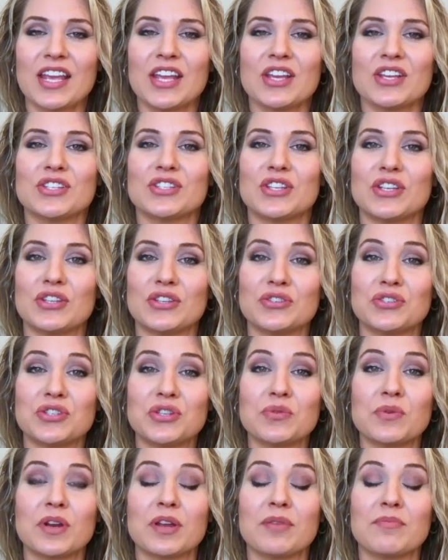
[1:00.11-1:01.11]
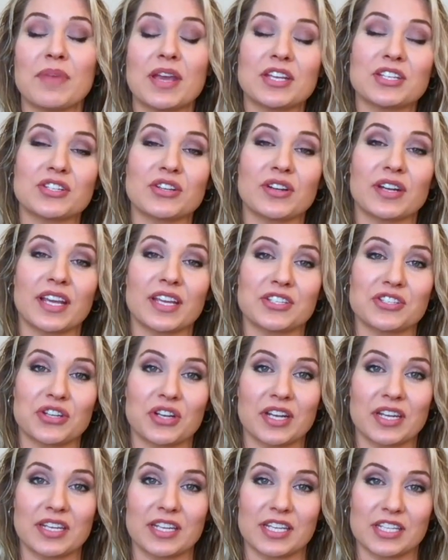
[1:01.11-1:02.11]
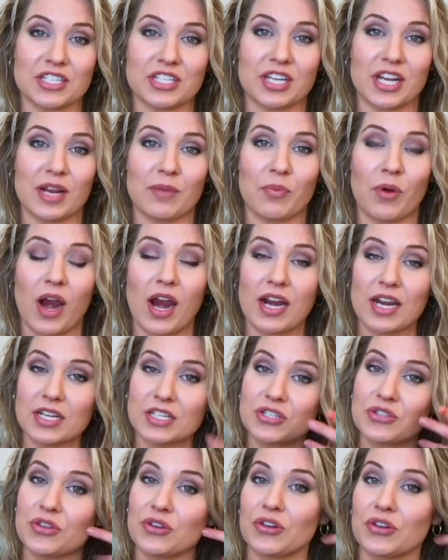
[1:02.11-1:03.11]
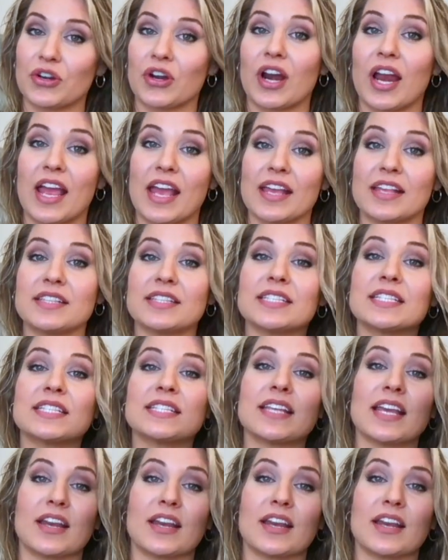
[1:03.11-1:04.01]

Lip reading: So you do want to make sure to get your conditioning product through your ends and